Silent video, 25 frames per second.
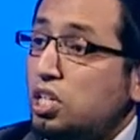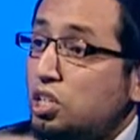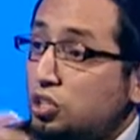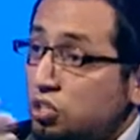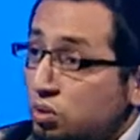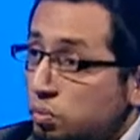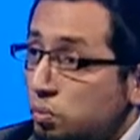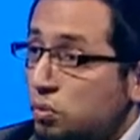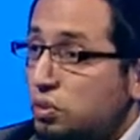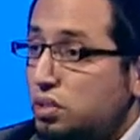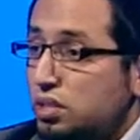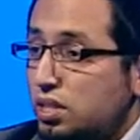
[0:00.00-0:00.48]
to
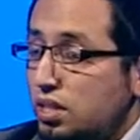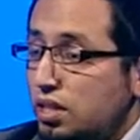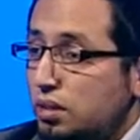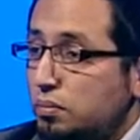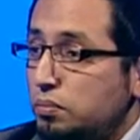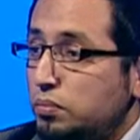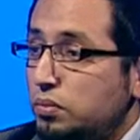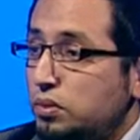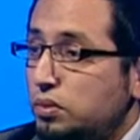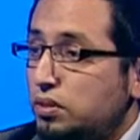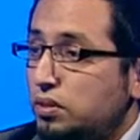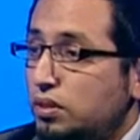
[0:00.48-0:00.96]

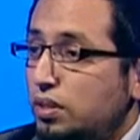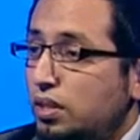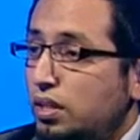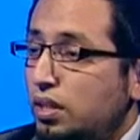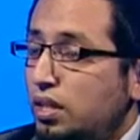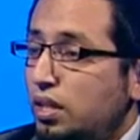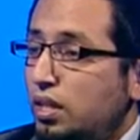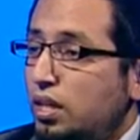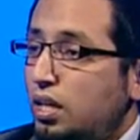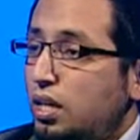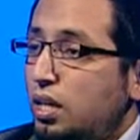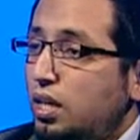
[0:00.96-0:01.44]
Muslims,
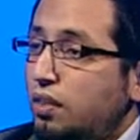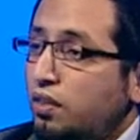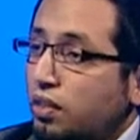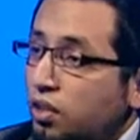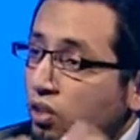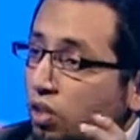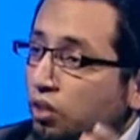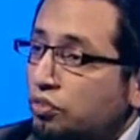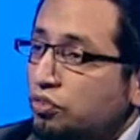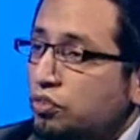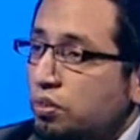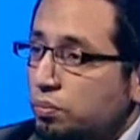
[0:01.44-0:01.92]
the
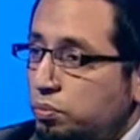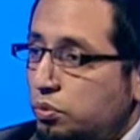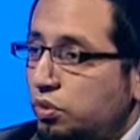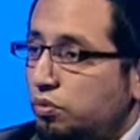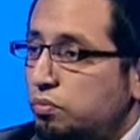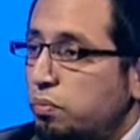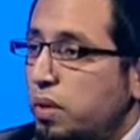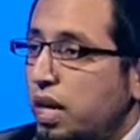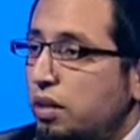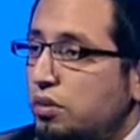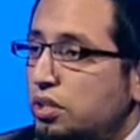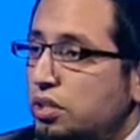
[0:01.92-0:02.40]
concept of
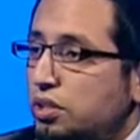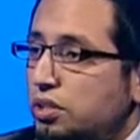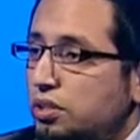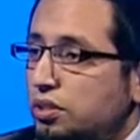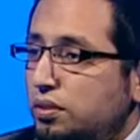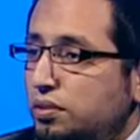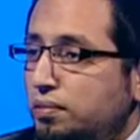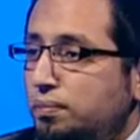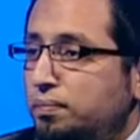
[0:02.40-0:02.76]
marriage?